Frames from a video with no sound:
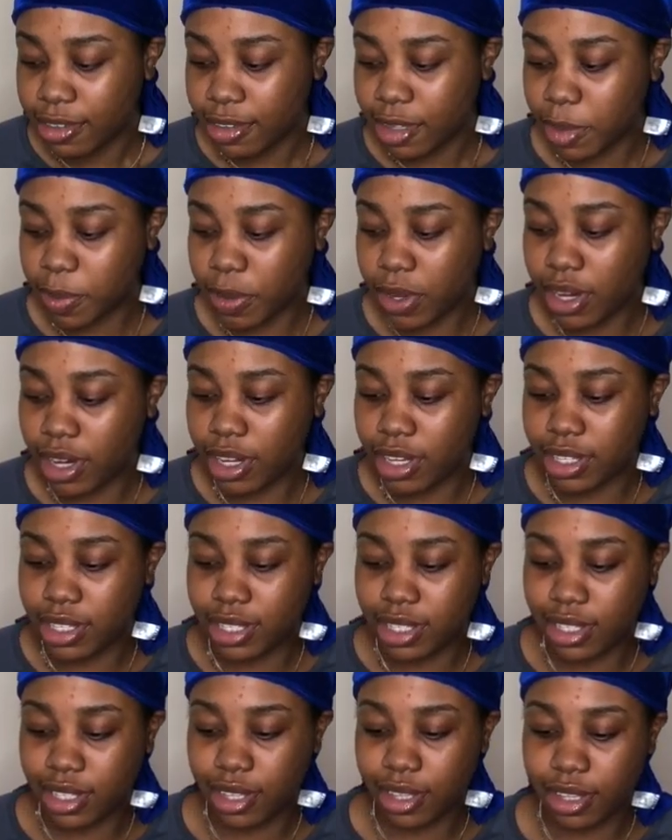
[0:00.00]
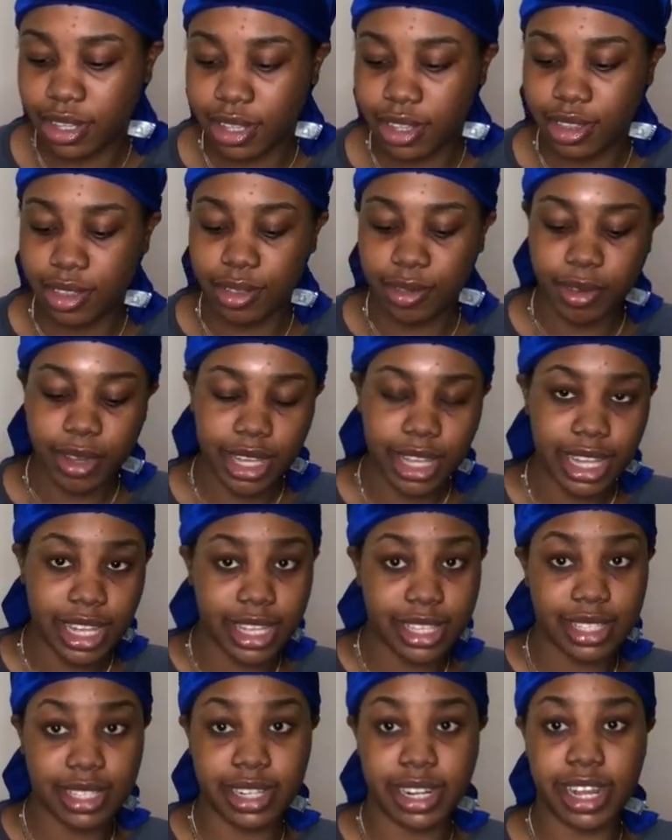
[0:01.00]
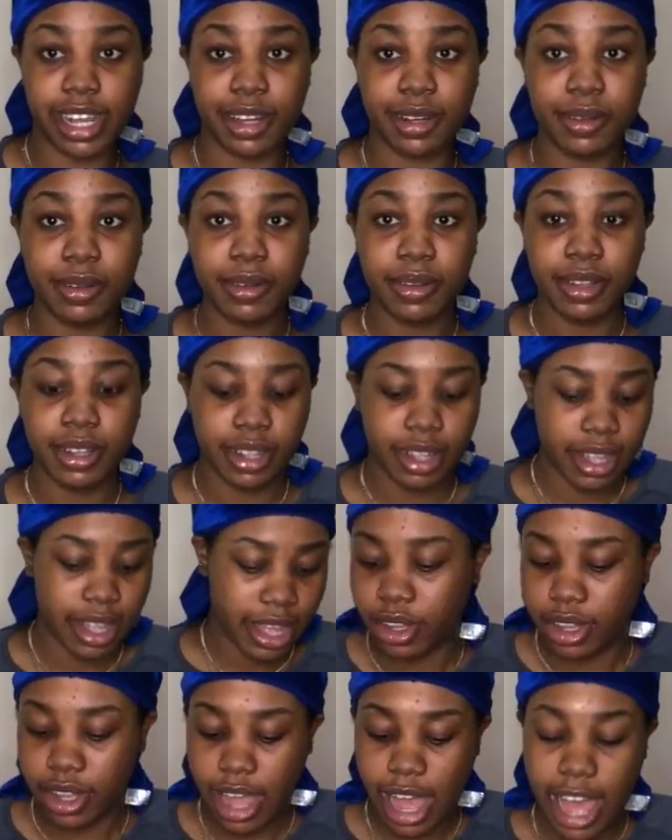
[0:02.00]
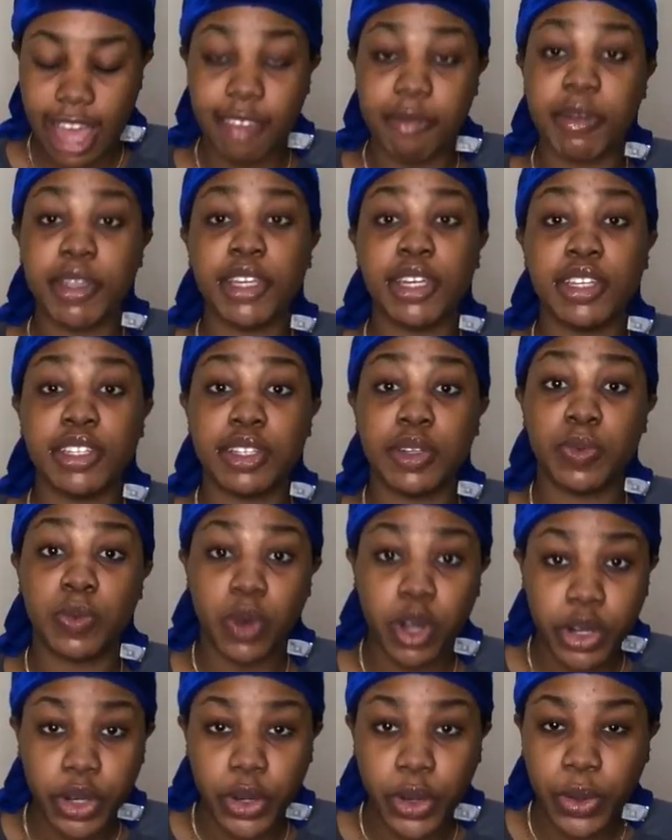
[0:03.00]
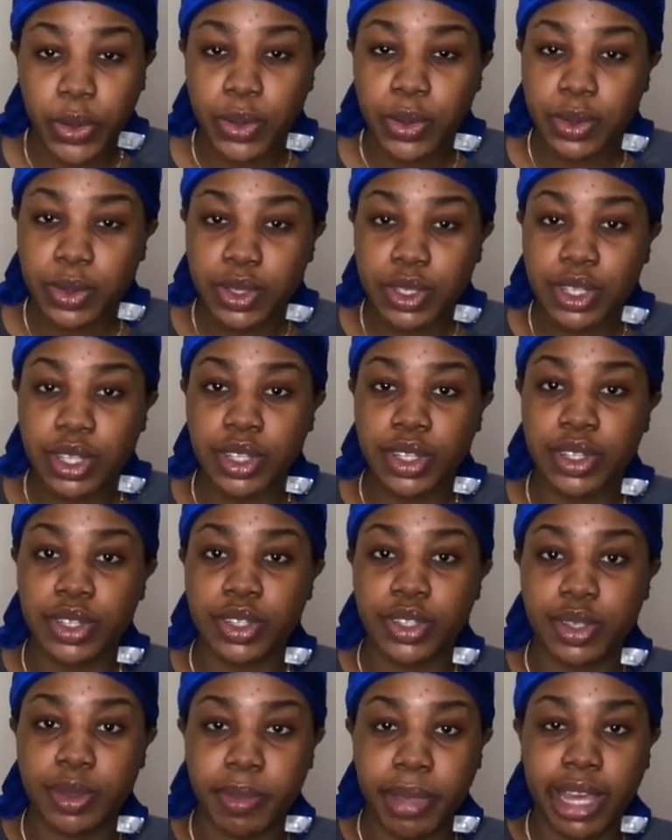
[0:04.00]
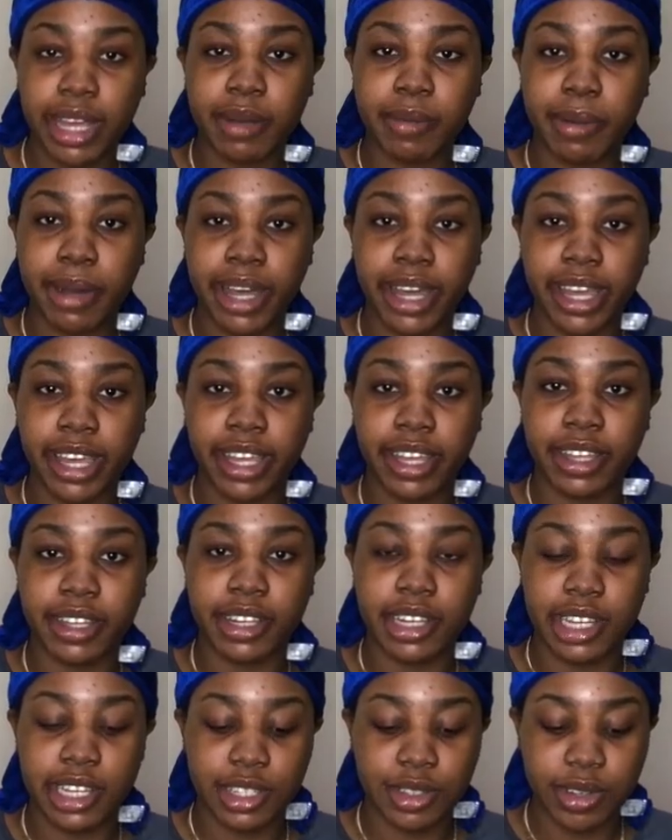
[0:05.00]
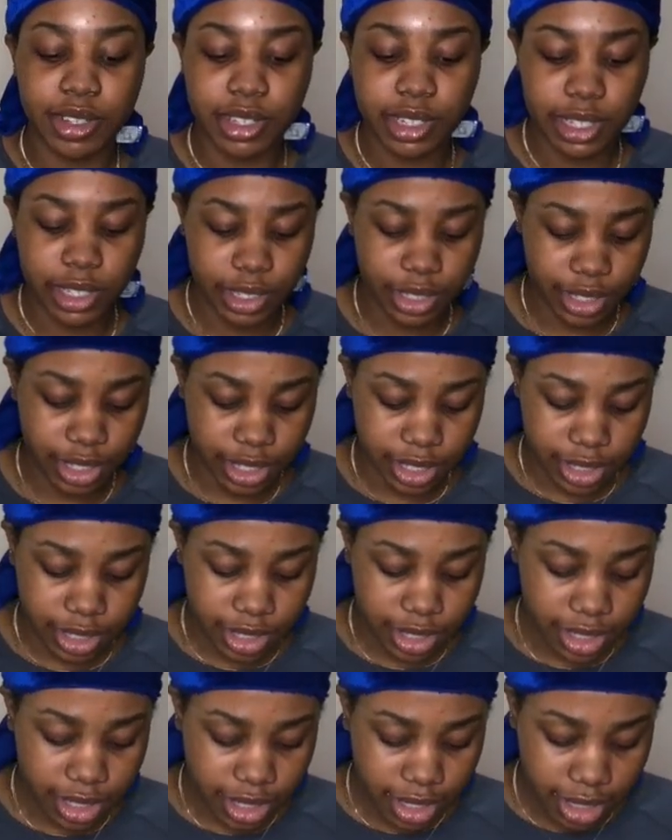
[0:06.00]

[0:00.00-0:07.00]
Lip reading: For the past 3 years now, I have been using OneNote to make my New Year's resolutions.